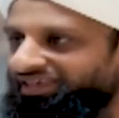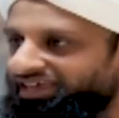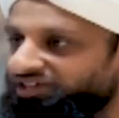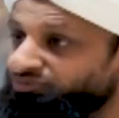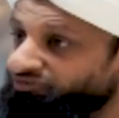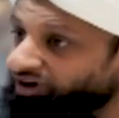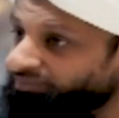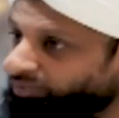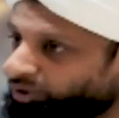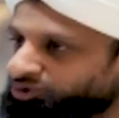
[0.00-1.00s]
Mm. We've got
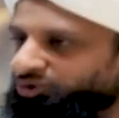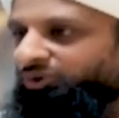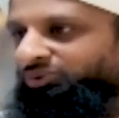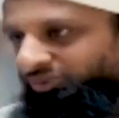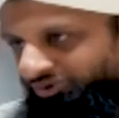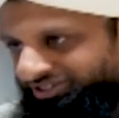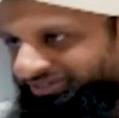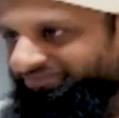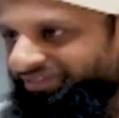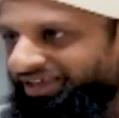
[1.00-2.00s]
postcode wars.
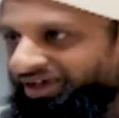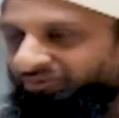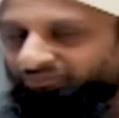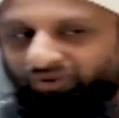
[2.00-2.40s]
Postcode wars.